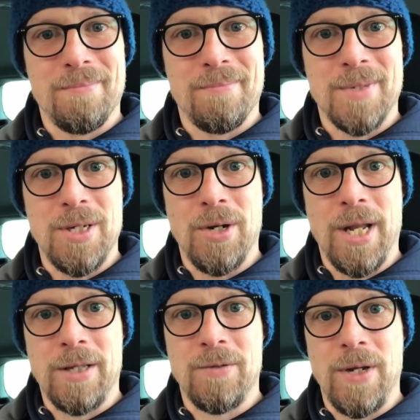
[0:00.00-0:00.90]
See you in
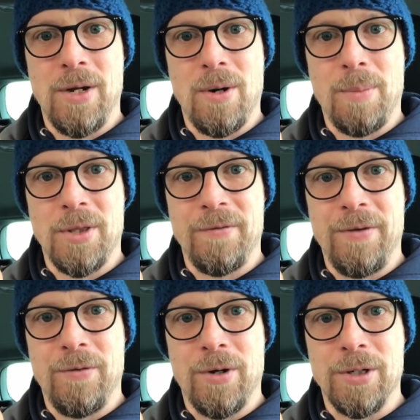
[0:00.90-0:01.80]
the next video about the
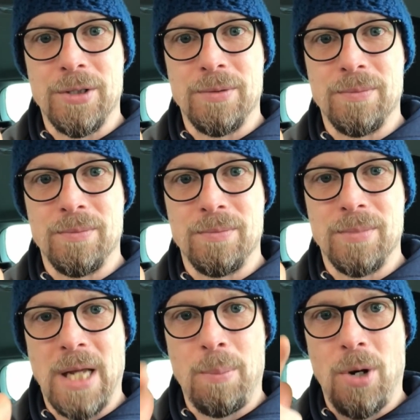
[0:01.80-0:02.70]
Weverse.
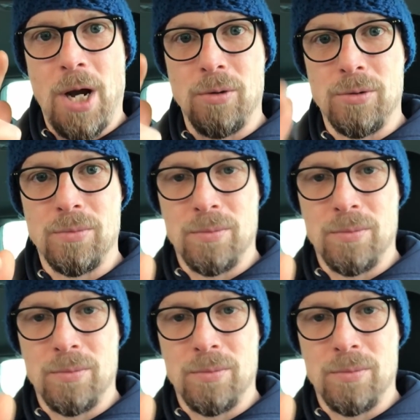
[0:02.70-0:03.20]
Deadbot out.